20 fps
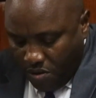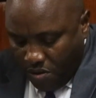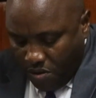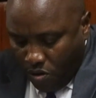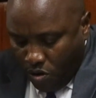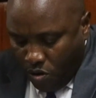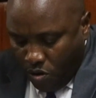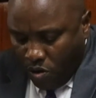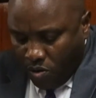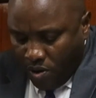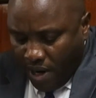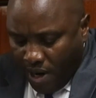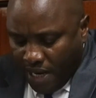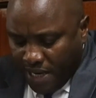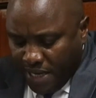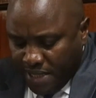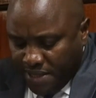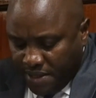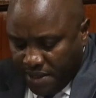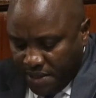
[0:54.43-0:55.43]
or
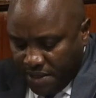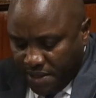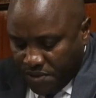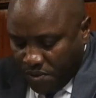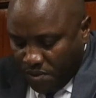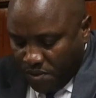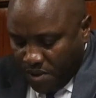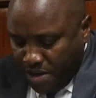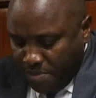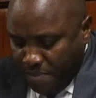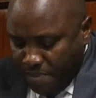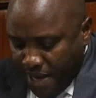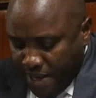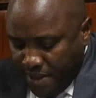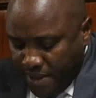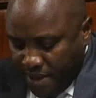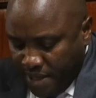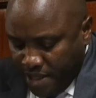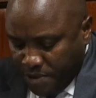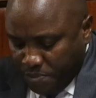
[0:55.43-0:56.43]
allegedly stolen by
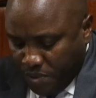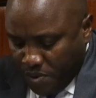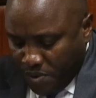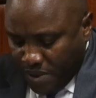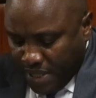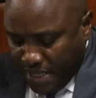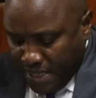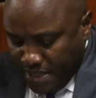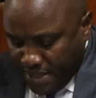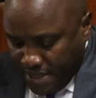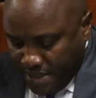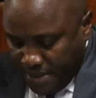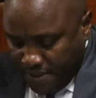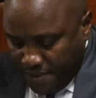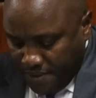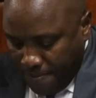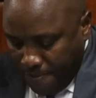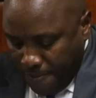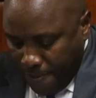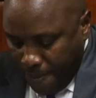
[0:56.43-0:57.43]
the respondent
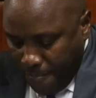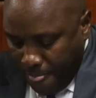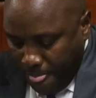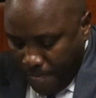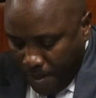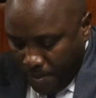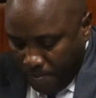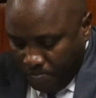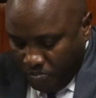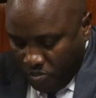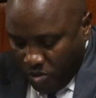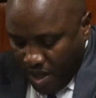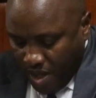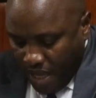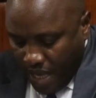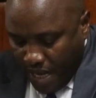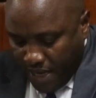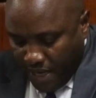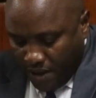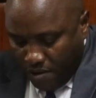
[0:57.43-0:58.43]

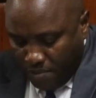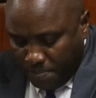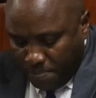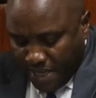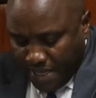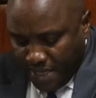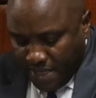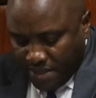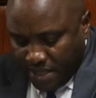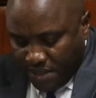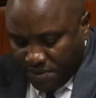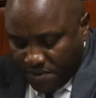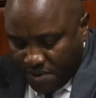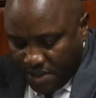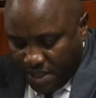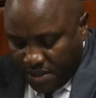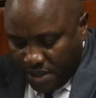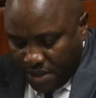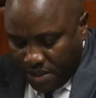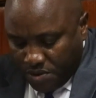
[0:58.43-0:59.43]
and companies
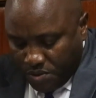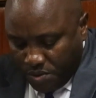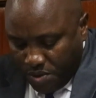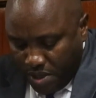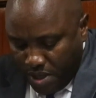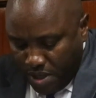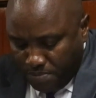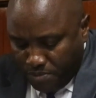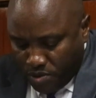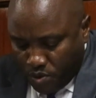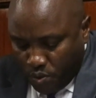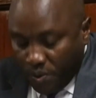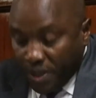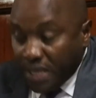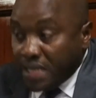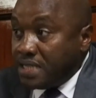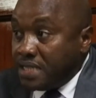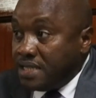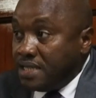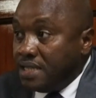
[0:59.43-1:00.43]
associated to him, to
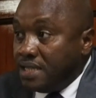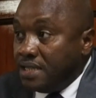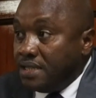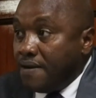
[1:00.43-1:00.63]
it,